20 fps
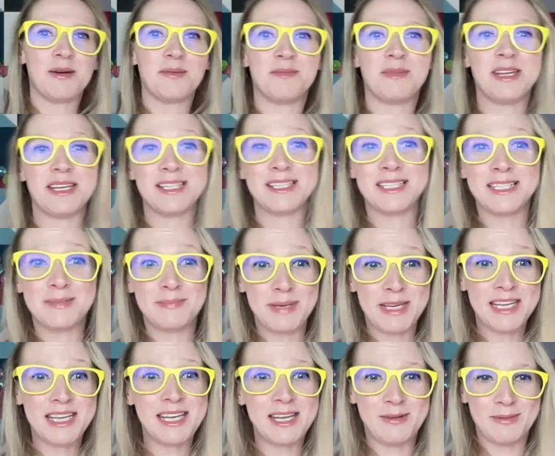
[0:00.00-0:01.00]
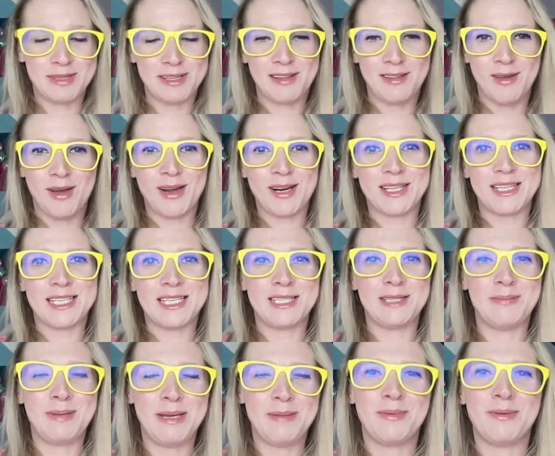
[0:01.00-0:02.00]
In speaking with a lot of these
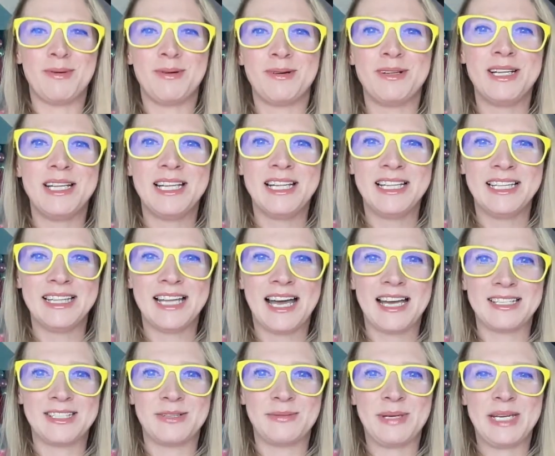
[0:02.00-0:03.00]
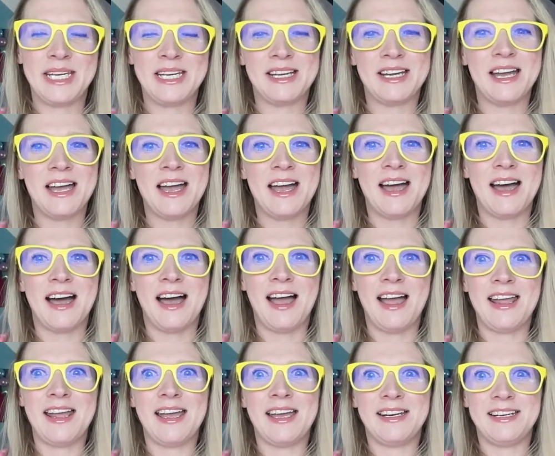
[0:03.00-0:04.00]
people last week,
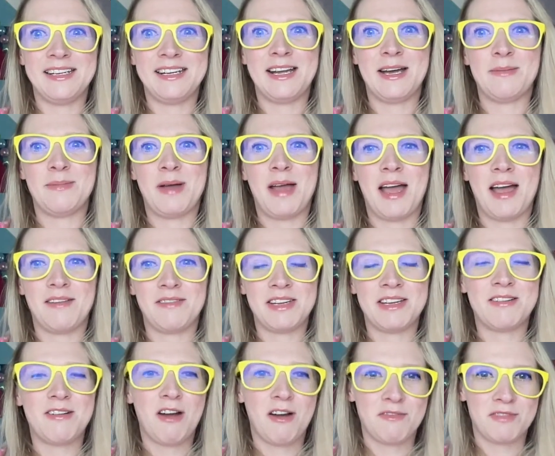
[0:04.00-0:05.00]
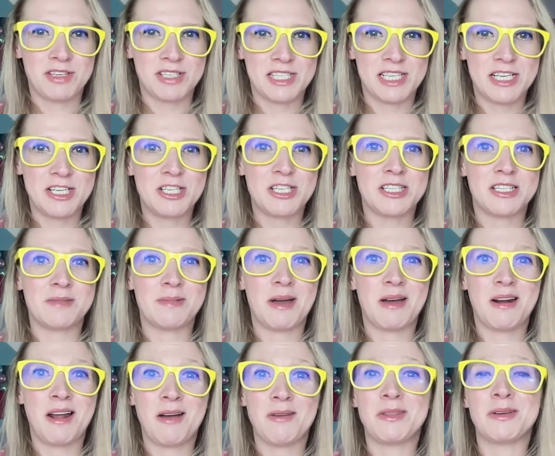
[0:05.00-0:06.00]
I ended up having conversations
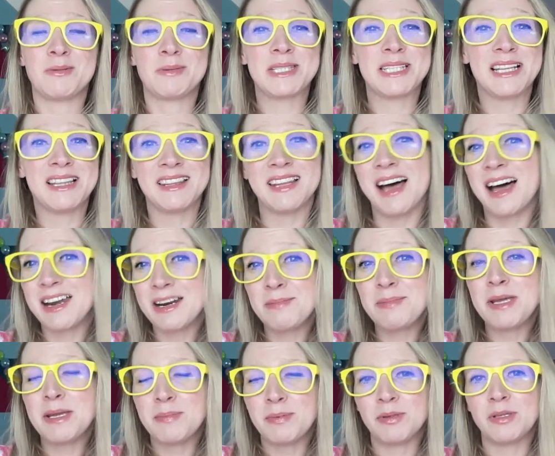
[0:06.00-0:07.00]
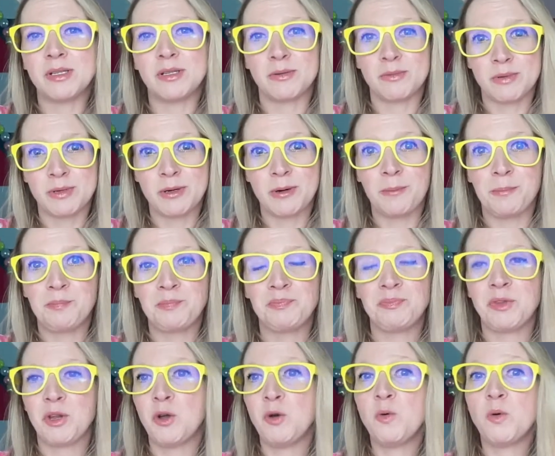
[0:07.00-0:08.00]
about how there was a lot of people in the room
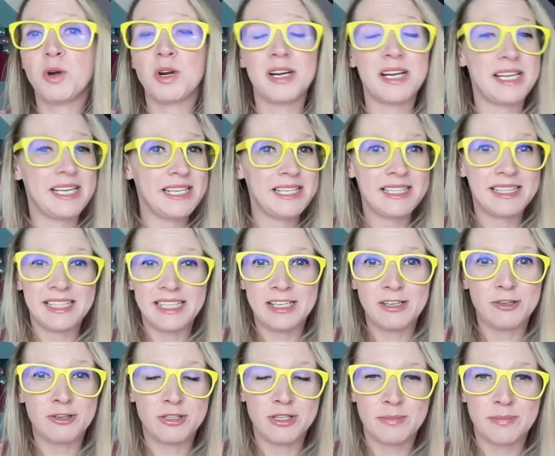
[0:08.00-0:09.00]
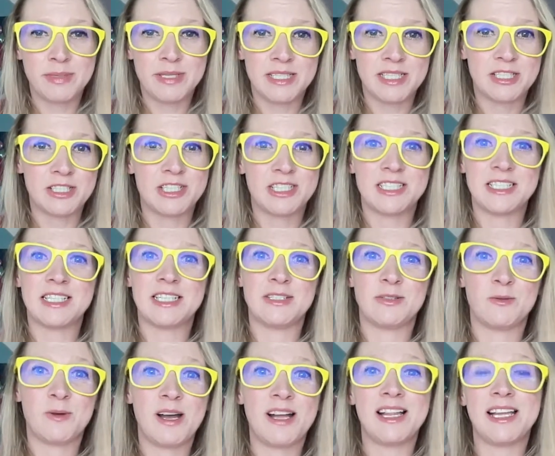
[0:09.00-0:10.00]
who were in leadership positions as
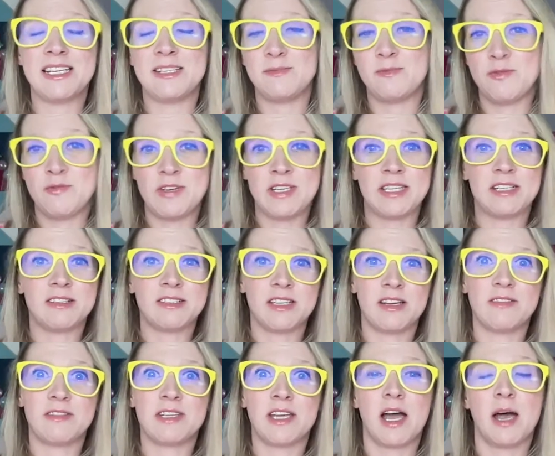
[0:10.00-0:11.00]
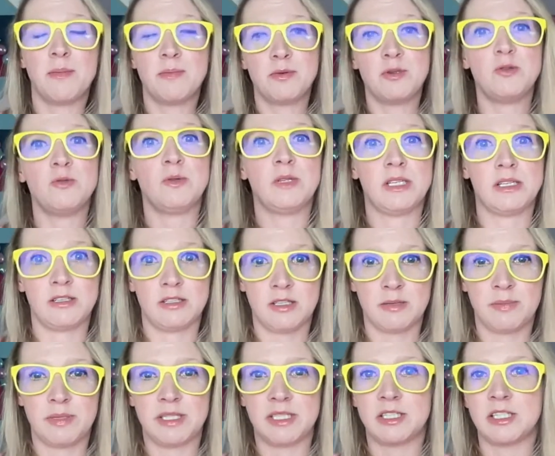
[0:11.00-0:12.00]
well as moving themselves up to
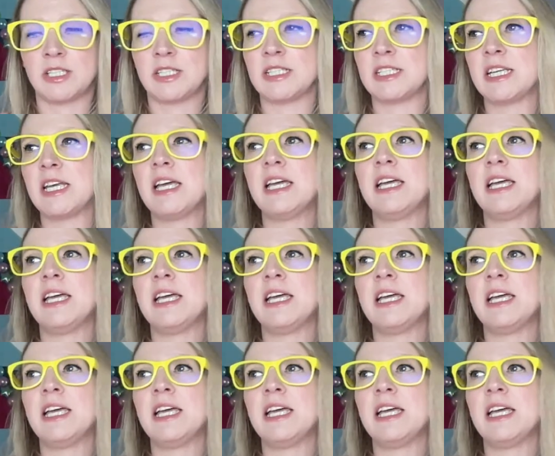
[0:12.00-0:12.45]
leadership positions